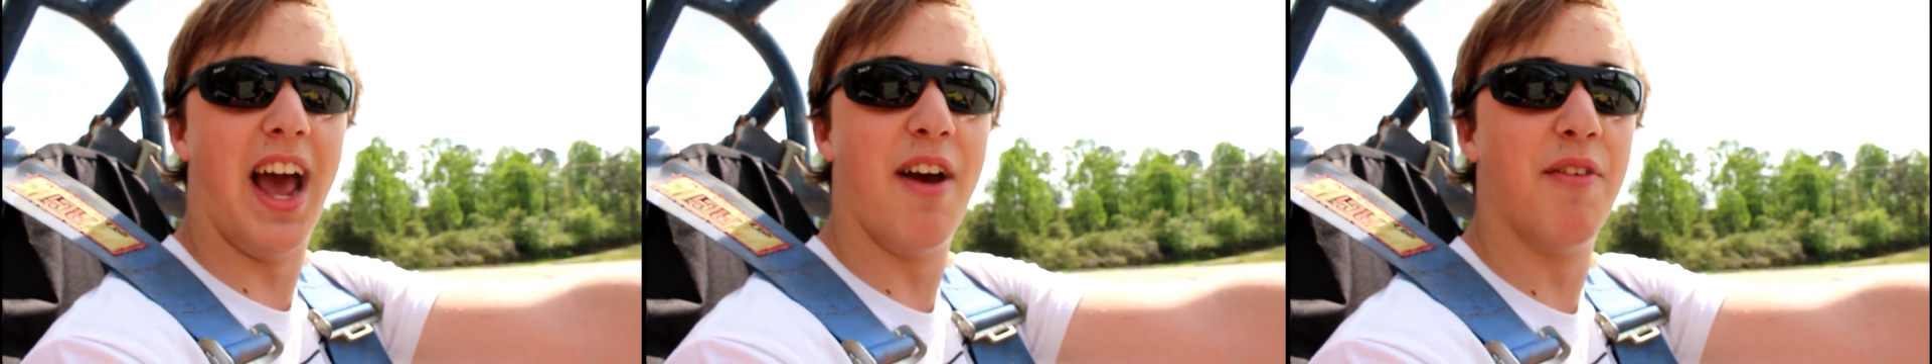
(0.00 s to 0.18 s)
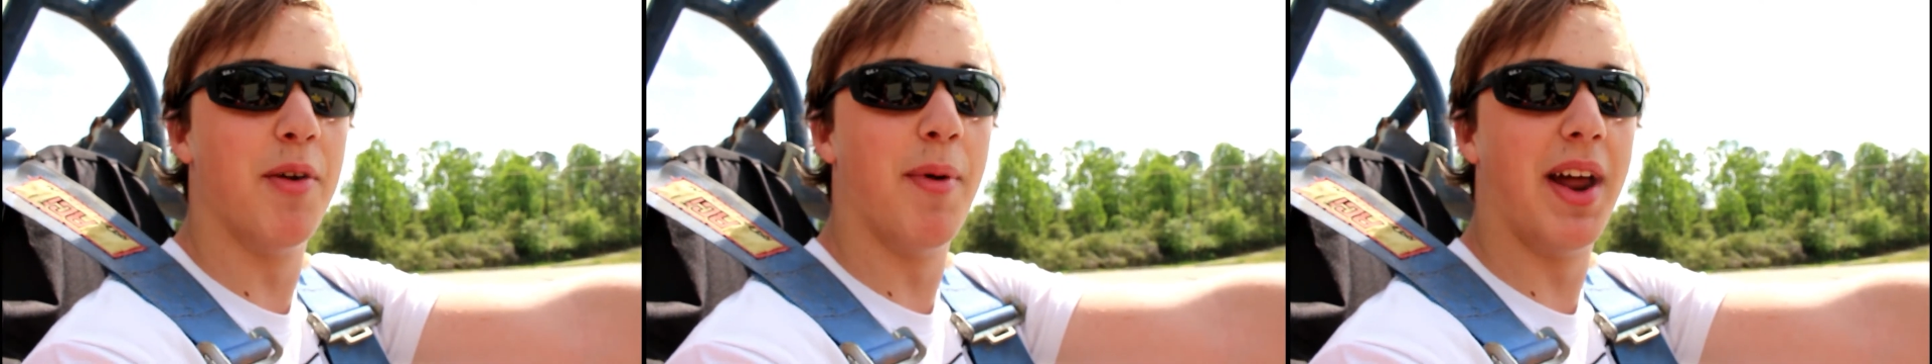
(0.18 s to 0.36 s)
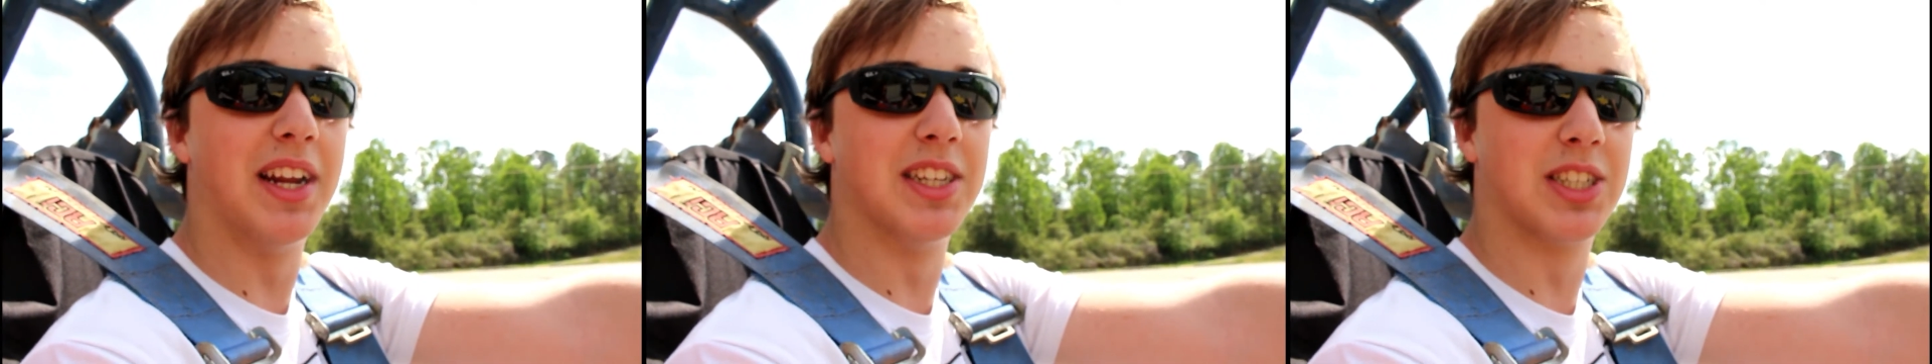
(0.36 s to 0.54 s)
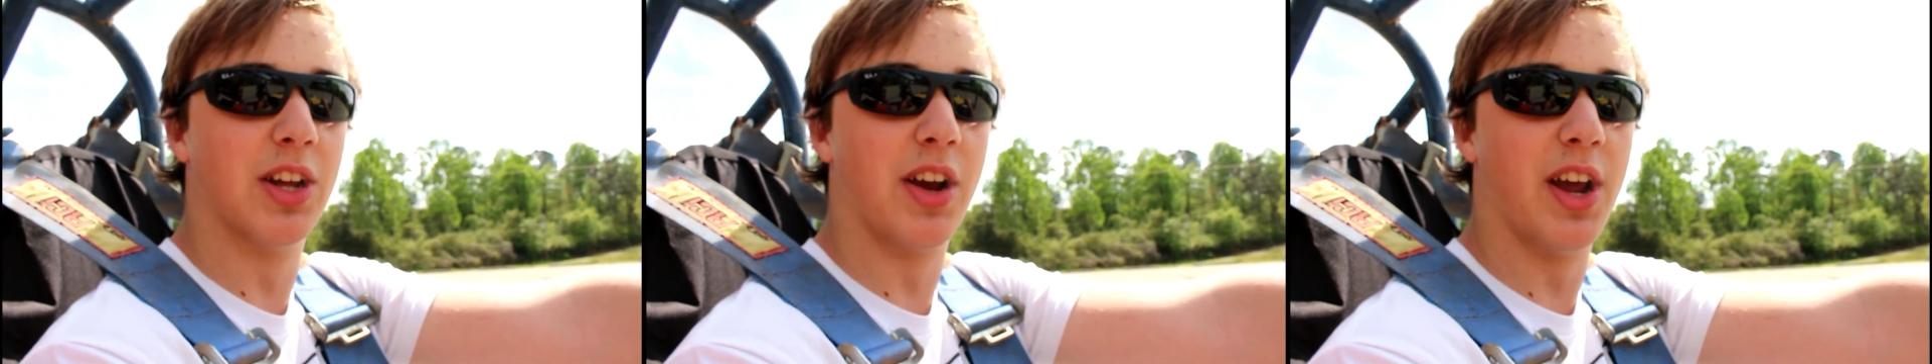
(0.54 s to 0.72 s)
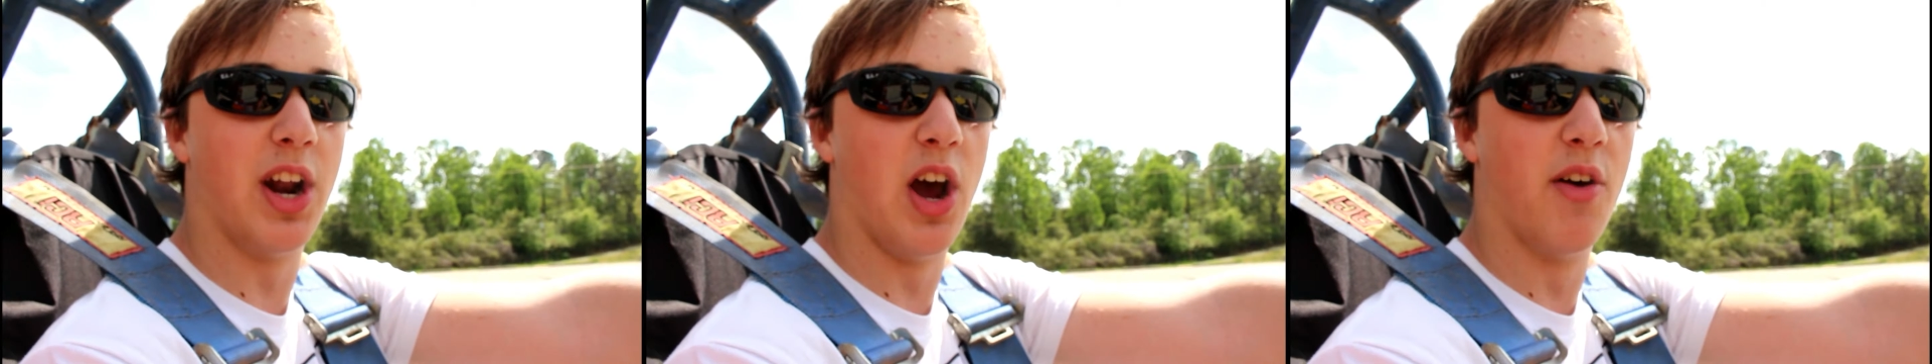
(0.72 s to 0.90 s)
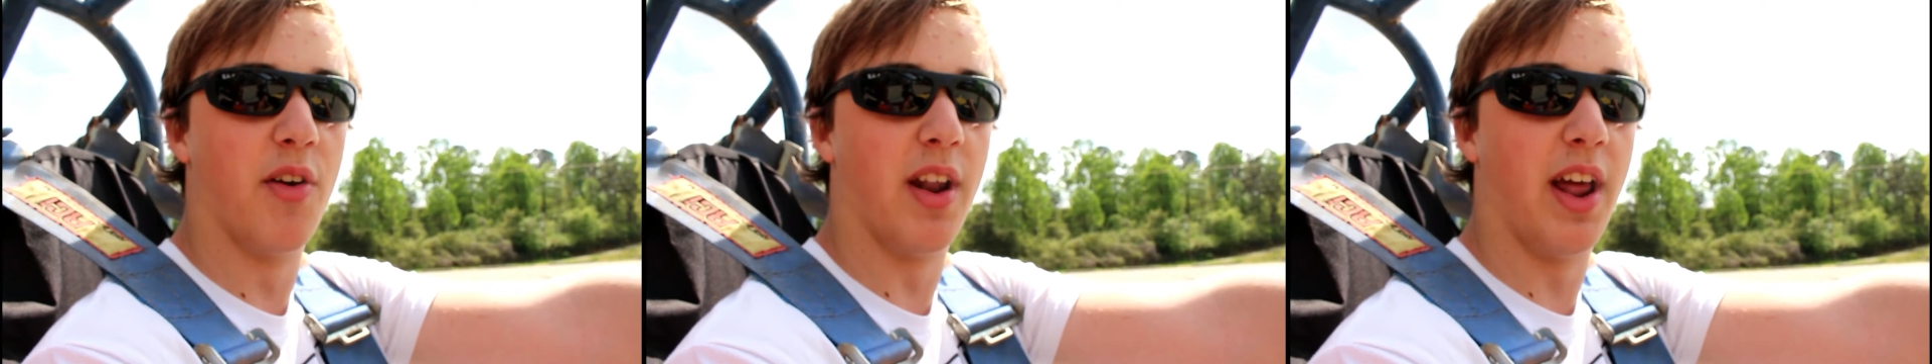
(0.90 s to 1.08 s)
Everybody's looking
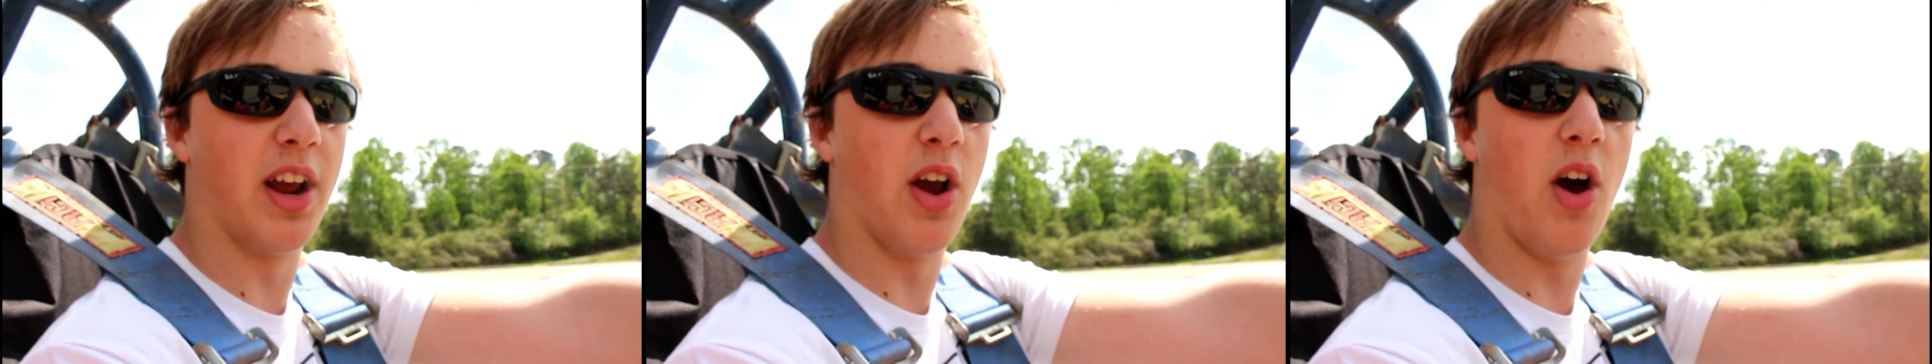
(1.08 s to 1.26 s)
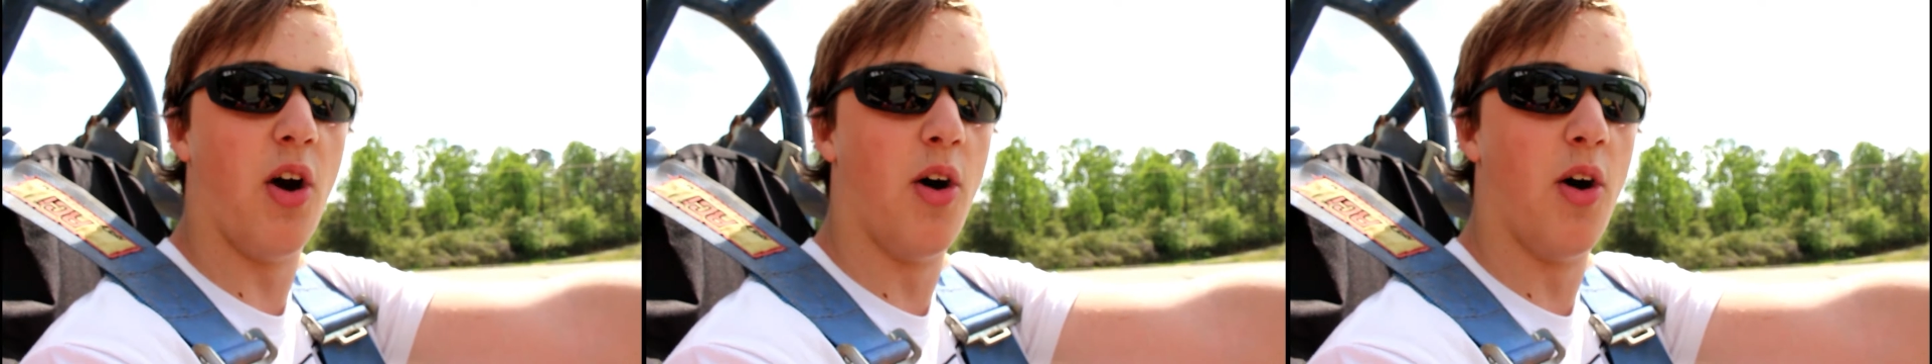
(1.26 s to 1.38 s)
over like,